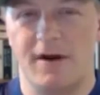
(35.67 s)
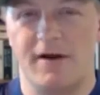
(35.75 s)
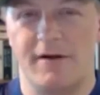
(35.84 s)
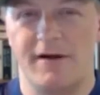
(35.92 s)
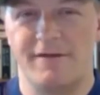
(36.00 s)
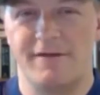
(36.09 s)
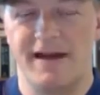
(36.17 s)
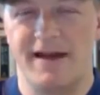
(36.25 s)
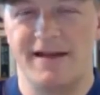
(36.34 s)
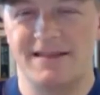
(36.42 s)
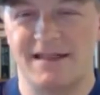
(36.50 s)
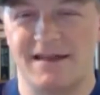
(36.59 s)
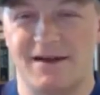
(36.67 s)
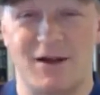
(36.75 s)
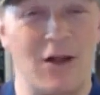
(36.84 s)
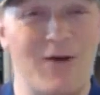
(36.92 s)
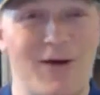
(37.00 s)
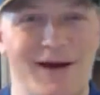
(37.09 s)
area of need is
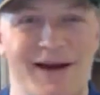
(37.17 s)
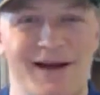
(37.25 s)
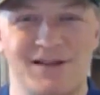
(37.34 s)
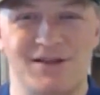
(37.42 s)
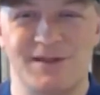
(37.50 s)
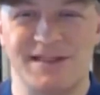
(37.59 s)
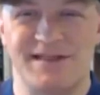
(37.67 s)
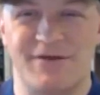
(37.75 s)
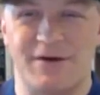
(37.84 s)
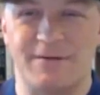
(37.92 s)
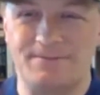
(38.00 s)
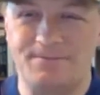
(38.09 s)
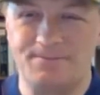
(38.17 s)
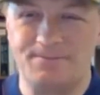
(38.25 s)
glaring need is receiver.